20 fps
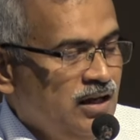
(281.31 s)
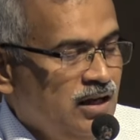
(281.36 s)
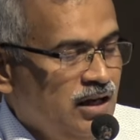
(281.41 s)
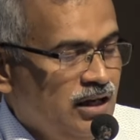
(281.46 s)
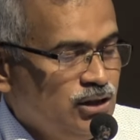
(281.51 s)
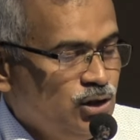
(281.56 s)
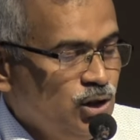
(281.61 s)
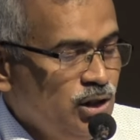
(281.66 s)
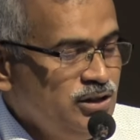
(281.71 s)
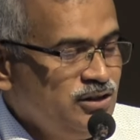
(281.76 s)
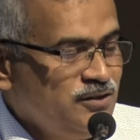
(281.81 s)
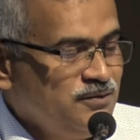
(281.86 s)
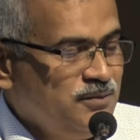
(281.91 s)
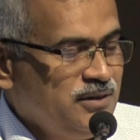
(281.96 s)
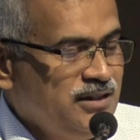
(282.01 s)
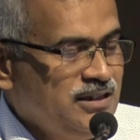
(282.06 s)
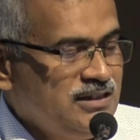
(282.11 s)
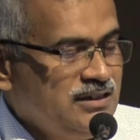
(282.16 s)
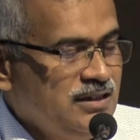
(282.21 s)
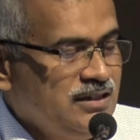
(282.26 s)
Her choice of
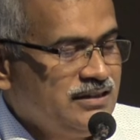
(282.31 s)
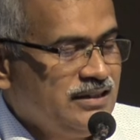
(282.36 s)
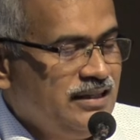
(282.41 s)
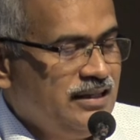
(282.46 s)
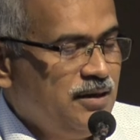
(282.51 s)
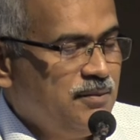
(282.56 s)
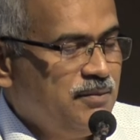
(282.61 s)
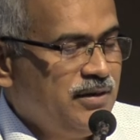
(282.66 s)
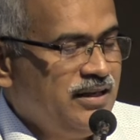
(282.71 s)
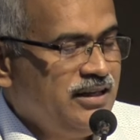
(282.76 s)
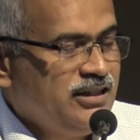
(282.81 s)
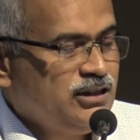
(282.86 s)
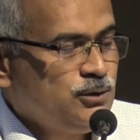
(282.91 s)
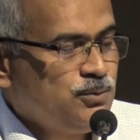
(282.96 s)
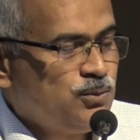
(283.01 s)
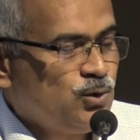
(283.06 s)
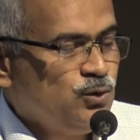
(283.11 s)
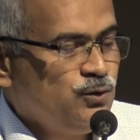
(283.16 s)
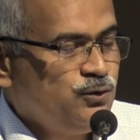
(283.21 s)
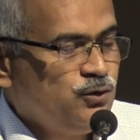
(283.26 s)
ministers and
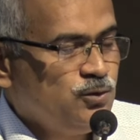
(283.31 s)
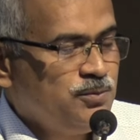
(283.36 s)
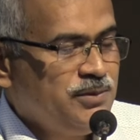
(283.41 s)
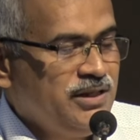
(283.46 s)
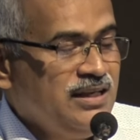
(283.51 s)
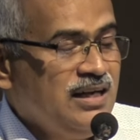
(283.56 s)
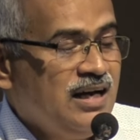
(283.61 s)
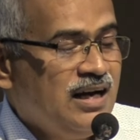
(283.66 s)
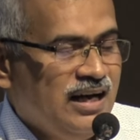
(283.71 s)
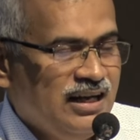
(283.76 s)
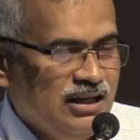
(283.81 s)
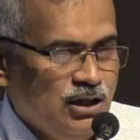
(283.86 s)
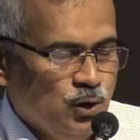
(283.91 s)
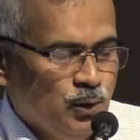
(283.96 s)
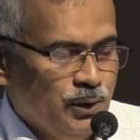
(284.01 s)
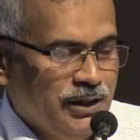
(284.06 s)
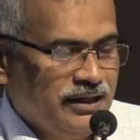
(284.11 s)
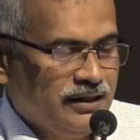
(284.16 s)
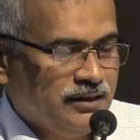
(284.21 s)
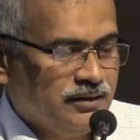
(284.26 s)
MLAs proved to be her
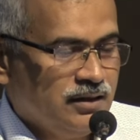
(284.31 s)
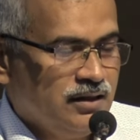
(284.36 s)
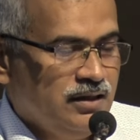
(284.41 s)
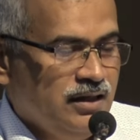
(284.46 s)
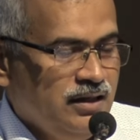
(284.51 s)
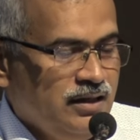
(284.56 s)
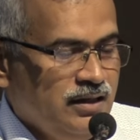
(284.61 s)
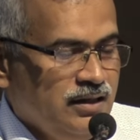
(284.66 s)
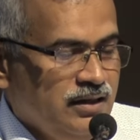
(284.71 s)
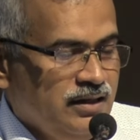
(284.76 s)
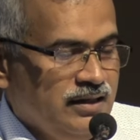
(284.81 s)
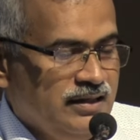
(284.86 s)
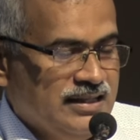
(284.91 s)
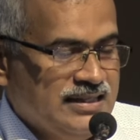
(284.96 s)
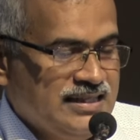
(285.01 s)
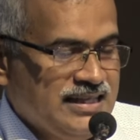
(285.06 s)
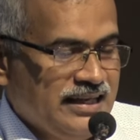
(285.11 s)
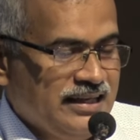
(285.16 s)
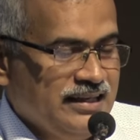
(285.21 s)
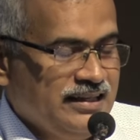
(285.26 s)
undoing in the
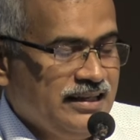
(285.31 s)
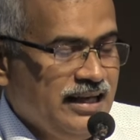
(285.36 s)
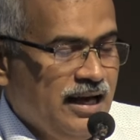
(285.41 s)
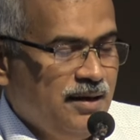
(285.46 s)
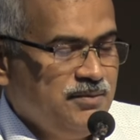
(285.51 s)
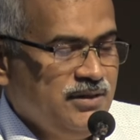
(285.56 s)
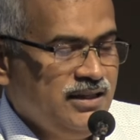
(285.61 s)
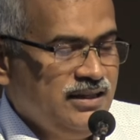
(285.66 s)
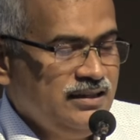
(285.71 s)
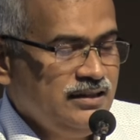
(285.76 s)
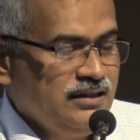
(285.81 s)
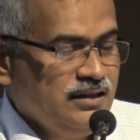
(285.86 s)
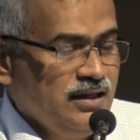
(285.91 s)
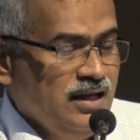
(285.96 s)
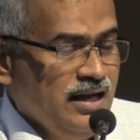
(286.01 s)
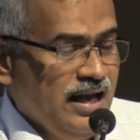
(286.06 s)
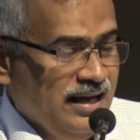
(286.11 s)
second cabinet,